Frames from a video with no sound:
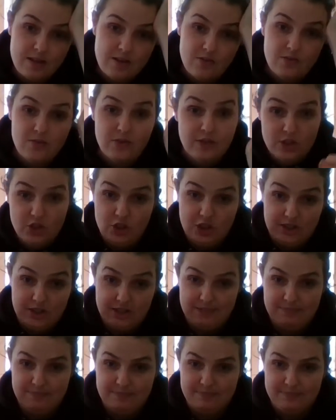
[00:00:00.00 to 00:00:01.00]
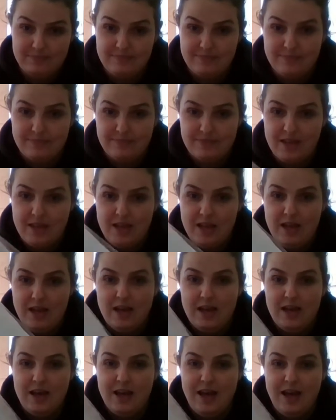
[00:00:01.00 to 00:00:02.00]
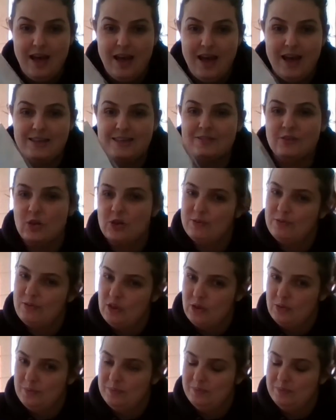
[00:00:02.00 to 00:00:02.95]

finishes as I've got a few.